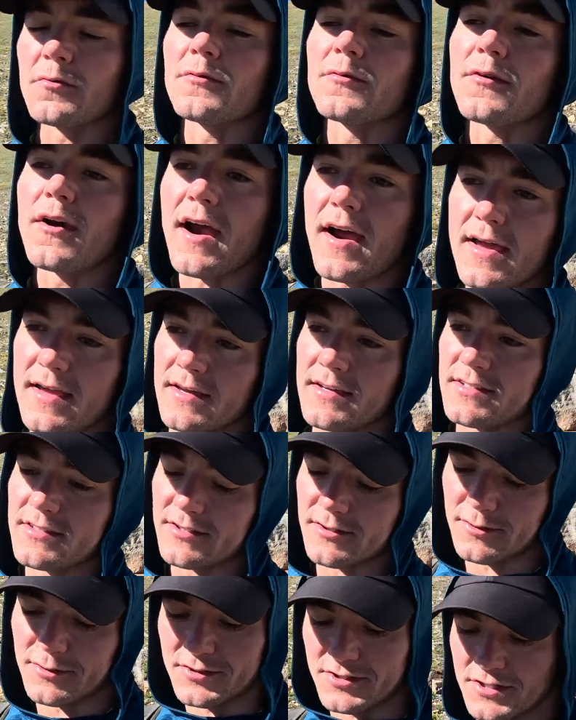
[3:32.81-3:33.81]
right as
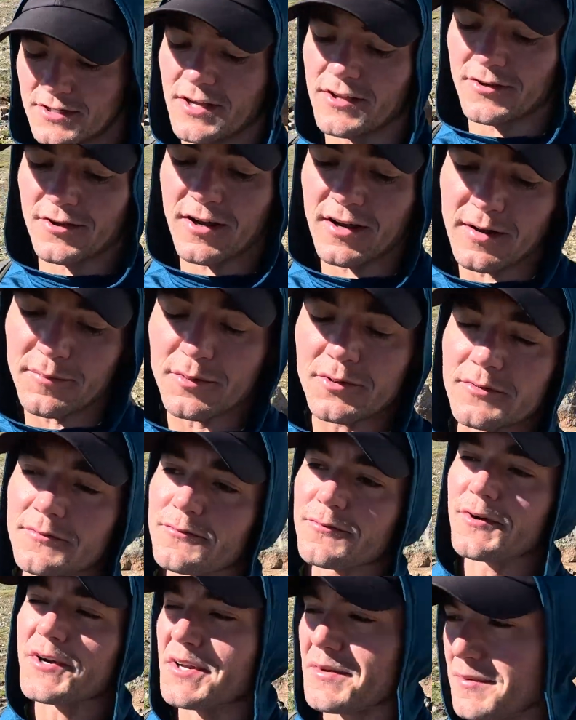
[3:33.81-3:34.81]
there was another couple in
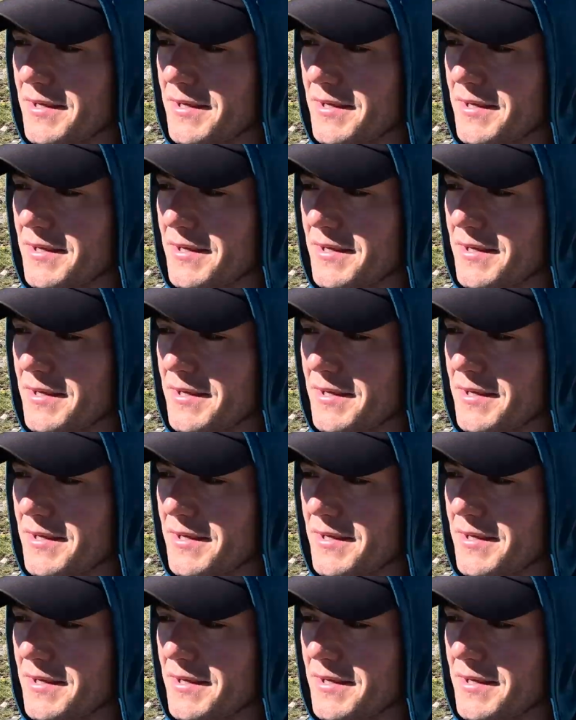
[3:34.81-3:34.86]
front